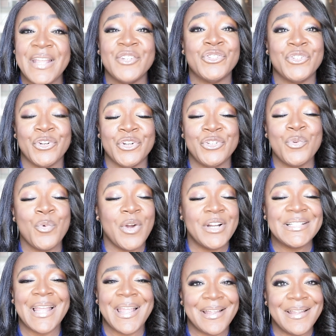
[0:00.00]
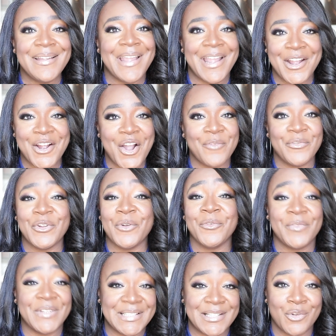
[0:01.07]
sure you are taking care of your
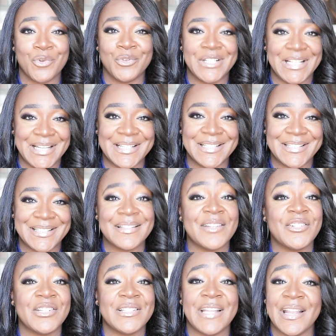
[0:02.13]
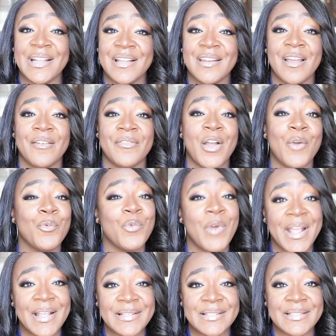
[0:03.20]
physical needs, such as getting enough
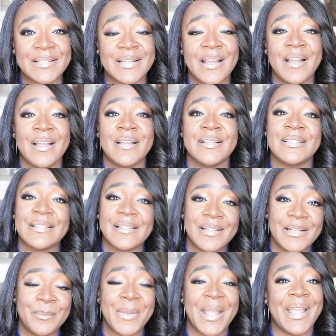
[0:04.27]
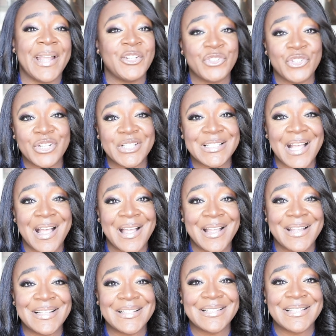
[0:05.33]
rest, sleep,
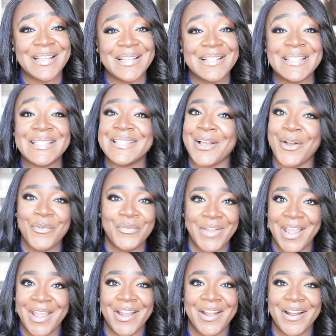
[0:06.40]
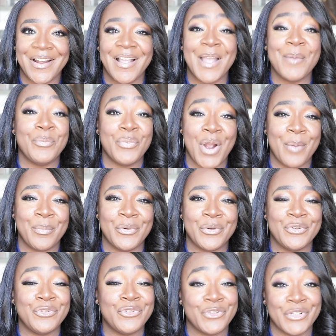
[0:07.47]
exercise, self-care, and proper
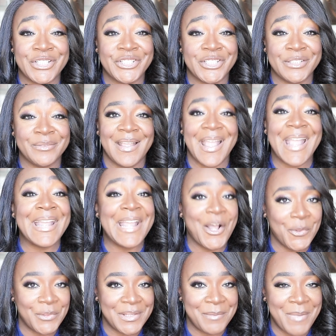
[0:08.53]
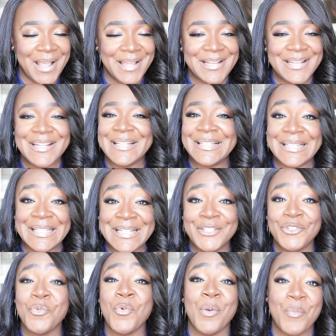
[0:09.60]
nutrition. A healthy body can lead
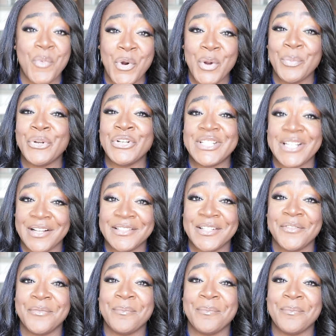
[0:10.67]
to a more productive